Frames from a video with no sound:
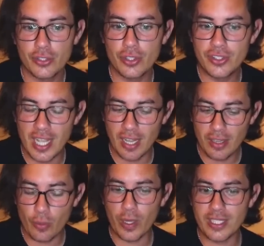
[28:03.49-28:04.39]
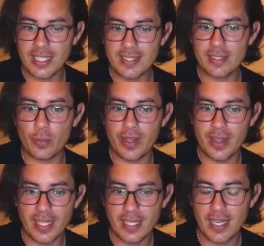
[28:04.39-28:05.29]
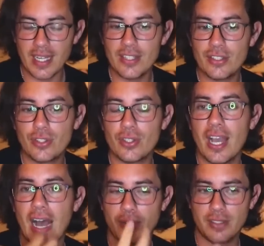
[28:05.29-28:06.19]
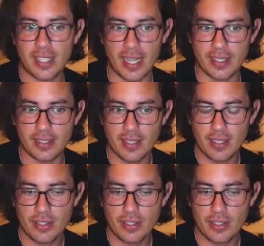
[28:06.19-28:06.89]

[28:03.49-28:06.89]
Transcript: to tell what is within into the outside,